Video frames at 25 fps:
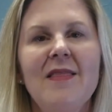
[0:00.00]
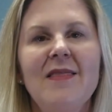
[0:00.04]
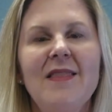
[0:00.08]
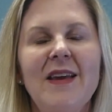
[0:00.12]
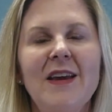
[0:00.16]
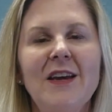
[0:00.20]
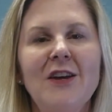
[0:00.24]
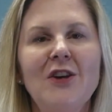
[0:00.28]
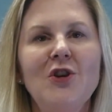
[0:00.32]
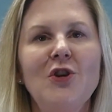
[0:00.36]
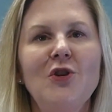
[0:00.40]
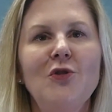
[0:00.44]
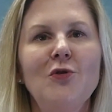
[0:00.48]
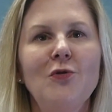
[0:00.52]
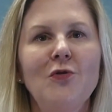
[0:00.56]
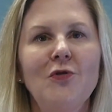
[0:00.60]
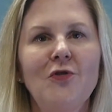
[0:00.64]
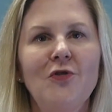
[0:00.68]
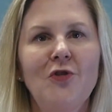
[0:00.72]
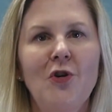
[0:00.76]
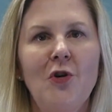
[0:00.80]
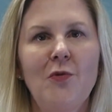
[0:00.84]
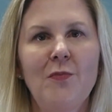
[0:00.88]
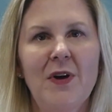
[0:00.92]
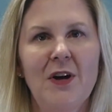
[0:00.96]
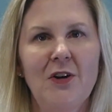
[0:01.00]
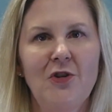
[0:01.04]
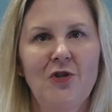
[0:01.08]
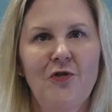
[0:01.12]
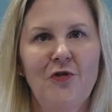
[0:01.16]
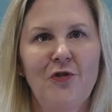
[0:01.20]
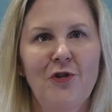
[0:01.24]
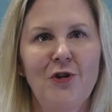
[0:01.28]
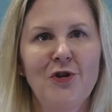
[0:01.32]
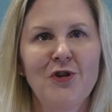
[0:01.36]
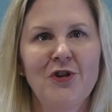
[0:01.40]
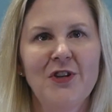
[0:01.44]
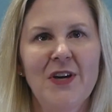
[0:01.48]
Thank you so much
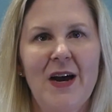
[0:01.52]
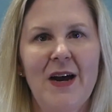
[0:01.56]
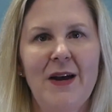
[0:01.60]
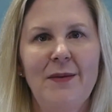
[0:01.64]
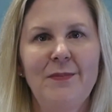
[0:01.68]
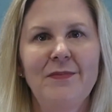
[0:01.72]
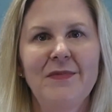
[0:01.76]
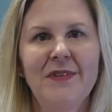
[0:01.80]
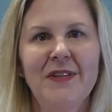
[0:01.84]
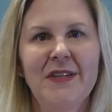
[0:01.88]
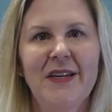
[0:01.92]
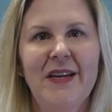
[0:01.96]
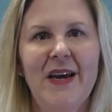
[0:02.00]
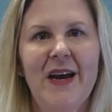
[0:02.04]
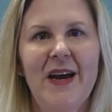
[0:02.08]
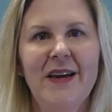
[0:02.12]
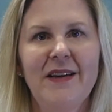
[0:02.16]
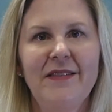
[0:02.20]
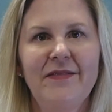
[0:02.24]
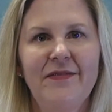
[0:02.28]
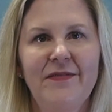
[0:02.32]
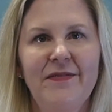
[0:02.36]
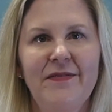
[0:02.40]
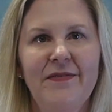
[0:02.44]
for your time today.